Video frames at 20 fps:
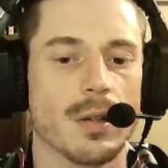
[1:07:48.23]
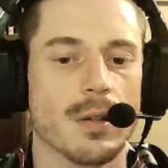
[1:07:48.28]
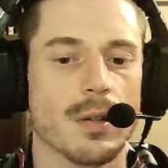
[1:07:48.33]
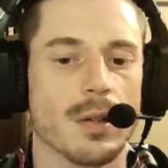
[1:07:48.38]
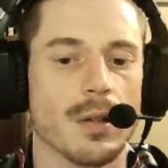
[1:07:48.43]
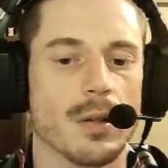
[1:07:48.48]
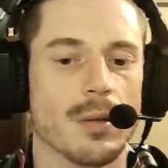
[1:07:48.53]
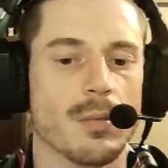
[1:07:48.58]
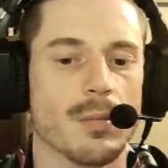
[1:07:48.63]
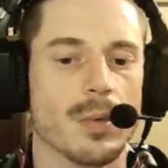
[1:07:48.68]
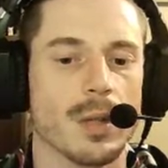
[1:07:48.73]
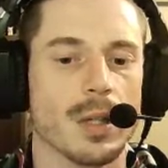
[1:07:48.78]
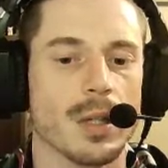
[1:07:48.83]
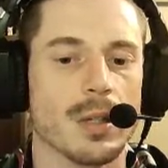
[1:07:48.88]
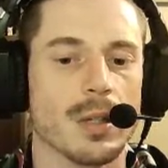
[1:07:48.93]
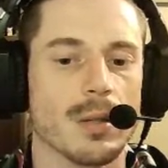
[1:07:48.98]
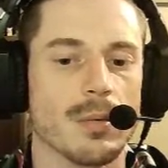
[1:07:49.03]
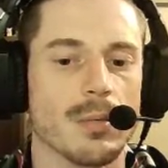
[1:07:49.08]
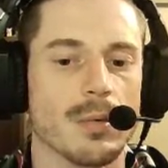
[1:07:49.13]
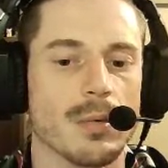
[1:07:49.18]
Then
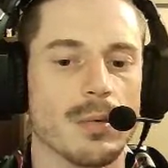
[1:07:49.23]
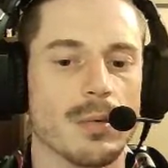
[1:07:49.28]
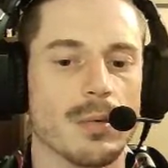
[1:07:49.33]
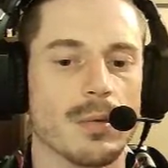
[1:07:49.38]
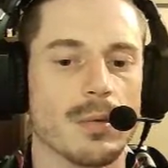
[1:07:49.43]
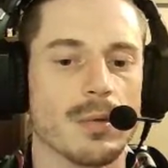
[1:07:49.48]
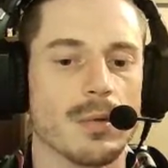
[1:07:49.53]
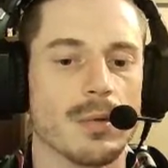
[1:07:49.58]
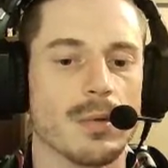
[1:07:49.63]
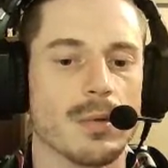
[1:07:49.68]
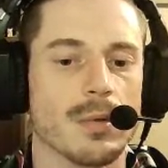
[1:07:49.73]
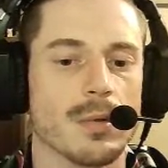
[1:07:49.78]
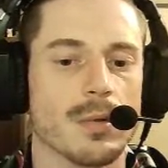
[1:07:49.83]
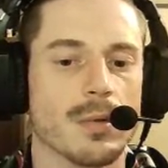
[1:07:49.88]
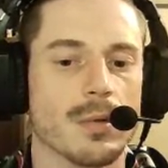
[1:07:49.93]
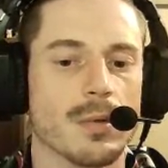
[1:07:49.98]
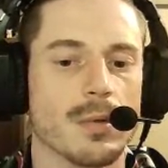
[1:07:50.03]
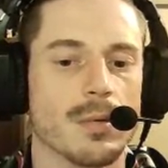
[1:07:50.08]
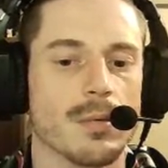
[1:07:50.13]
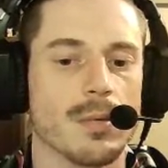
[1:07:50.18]
wakes up.
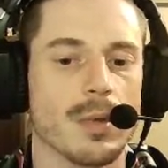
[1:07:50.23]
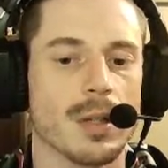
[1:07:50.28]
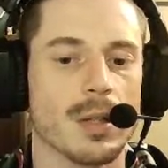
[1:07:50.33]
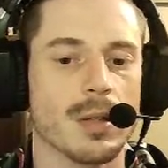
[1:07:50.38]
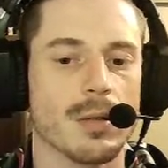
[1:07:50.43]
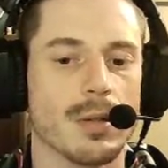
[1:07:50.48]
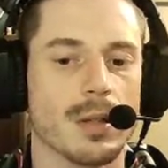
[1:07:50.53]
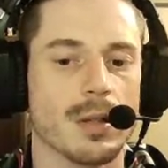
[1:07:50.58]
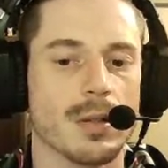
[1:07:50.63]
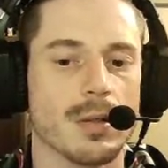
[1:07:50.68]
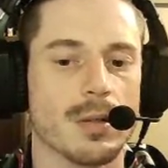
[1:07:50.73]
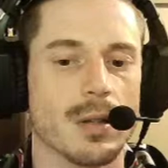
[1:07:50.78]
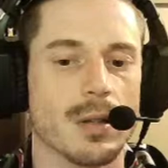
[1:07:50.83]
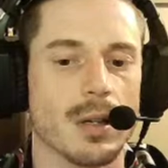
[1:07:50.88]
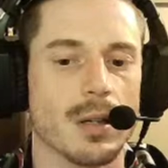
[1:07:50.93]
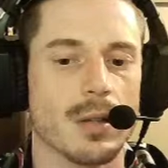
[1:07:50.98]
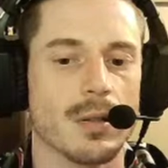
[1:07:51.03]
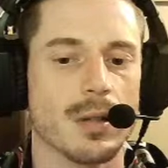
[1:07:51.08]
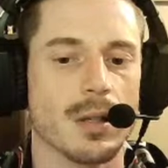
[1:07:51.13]
So test 2 seconds.